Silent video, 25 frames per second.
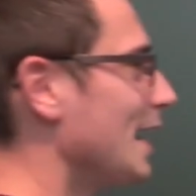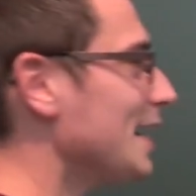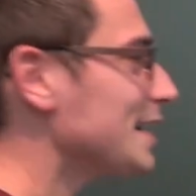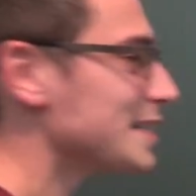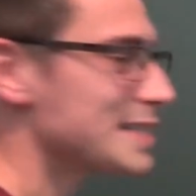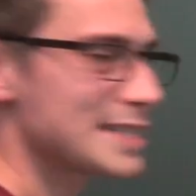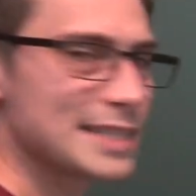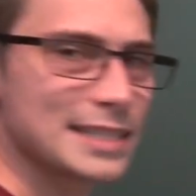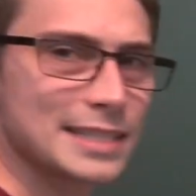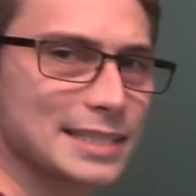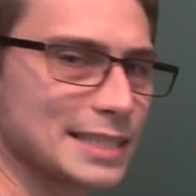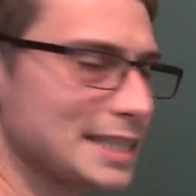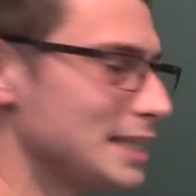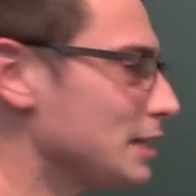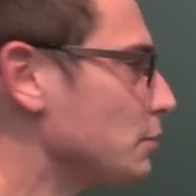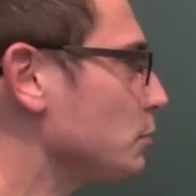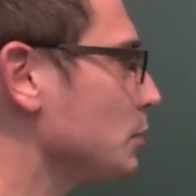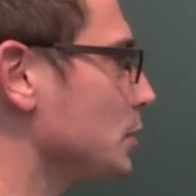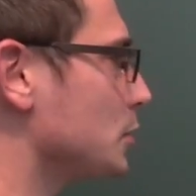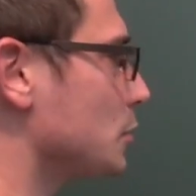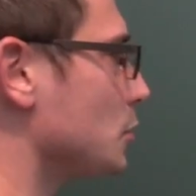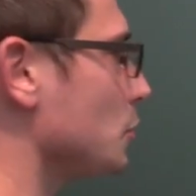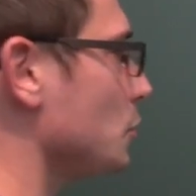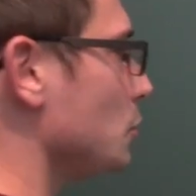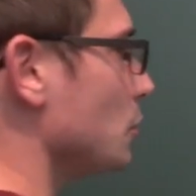x is
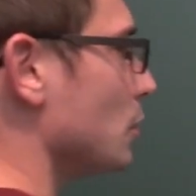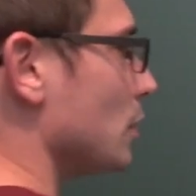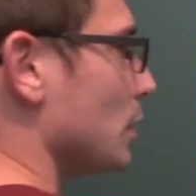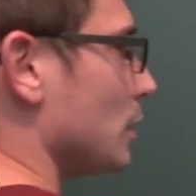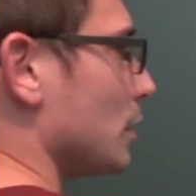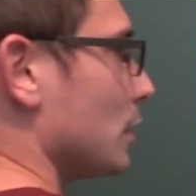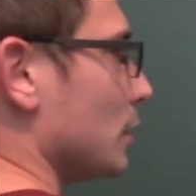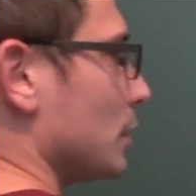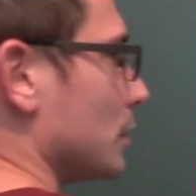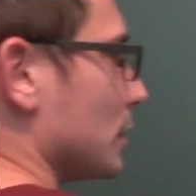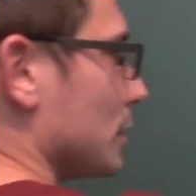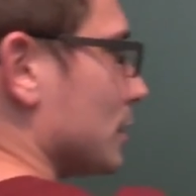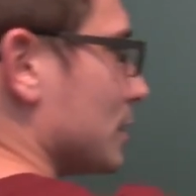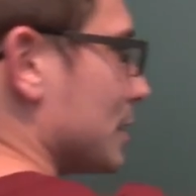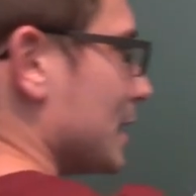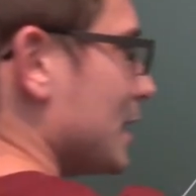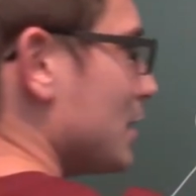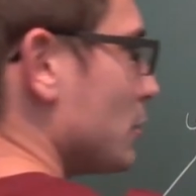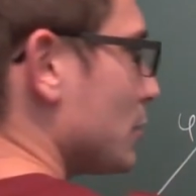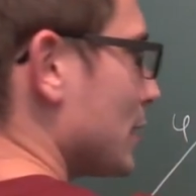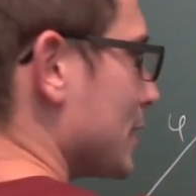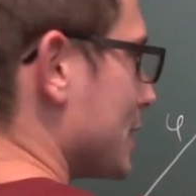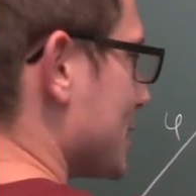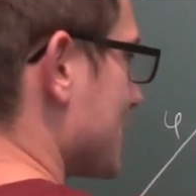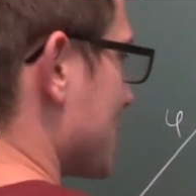equal to,
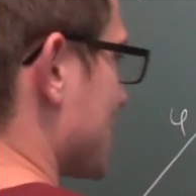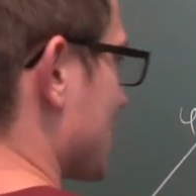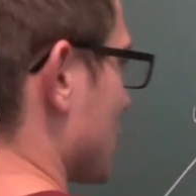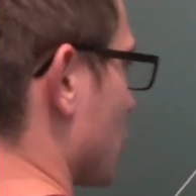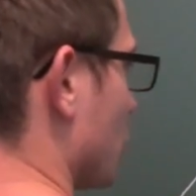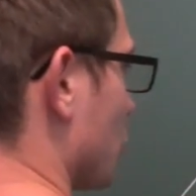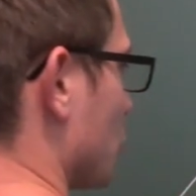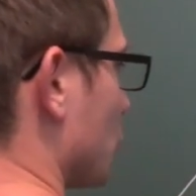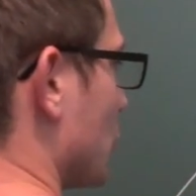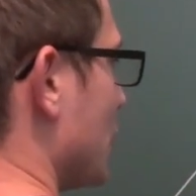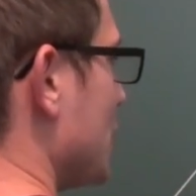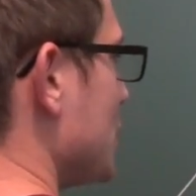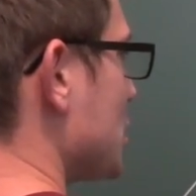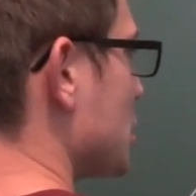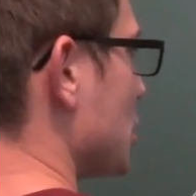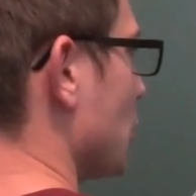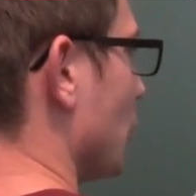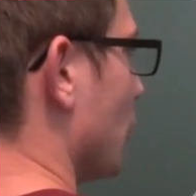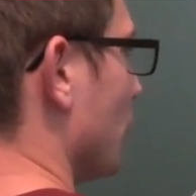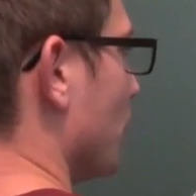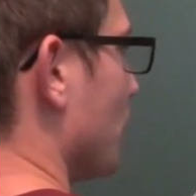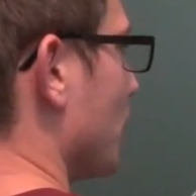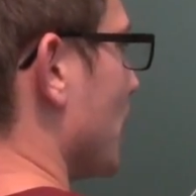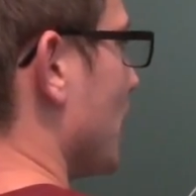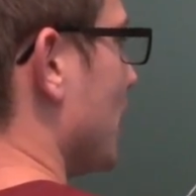that right here is the golden
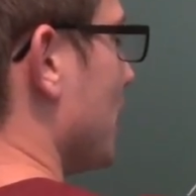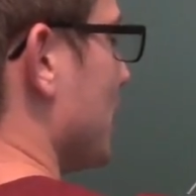ratio,